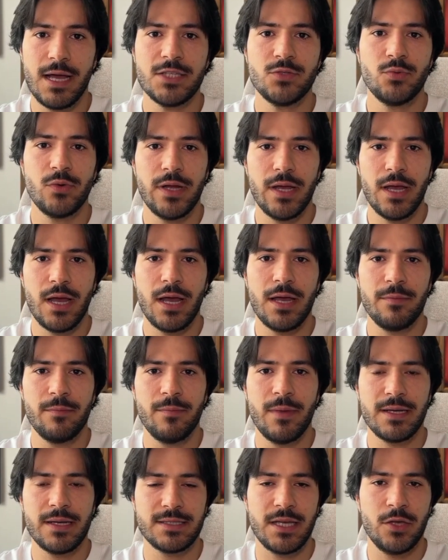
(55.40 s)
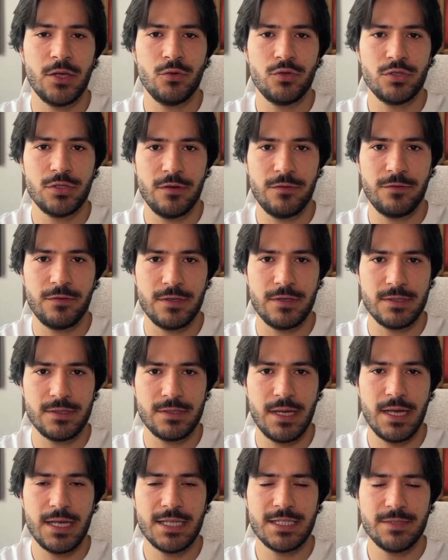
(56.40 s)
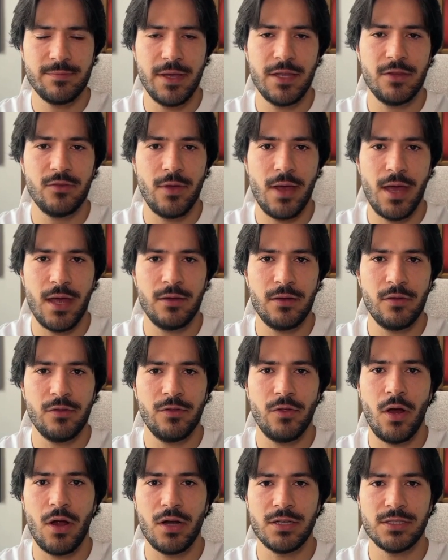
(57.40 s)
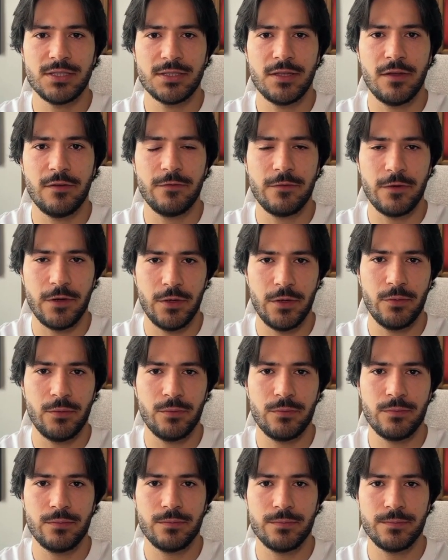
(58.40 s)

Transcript: That's where AI makes a huge difference. It's made to handle the hard stuff for you.